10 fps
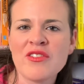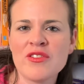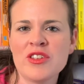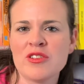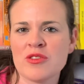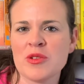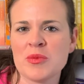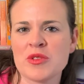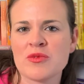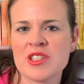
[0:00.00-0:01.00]
Half of the
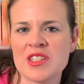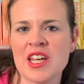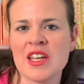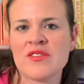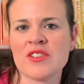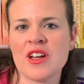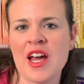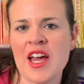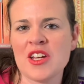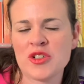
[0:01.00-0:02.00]
groups received
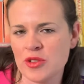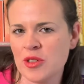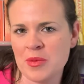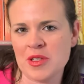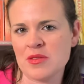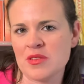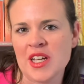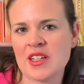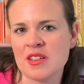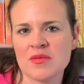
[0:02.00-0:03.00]
a sugar pill,
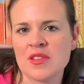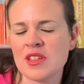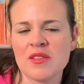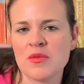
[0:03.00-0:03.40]
like a